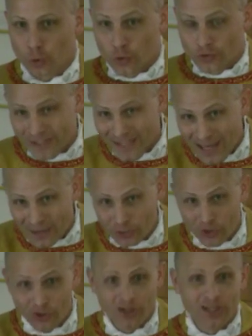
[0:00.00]
your soul
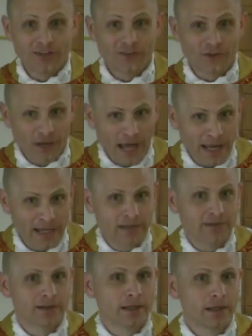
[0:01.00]
together
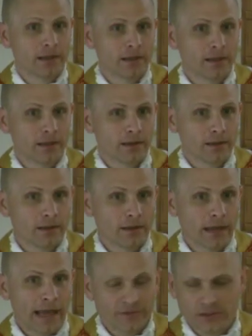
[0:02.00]
tonight
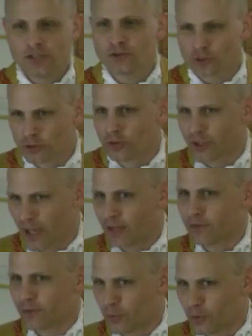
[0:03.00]
has
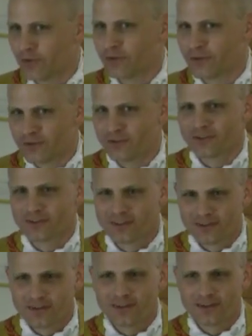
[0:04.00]
eternal
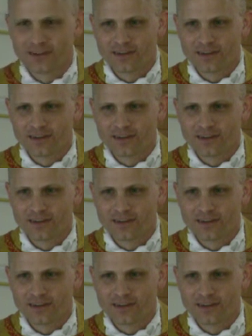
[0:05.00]
consequences.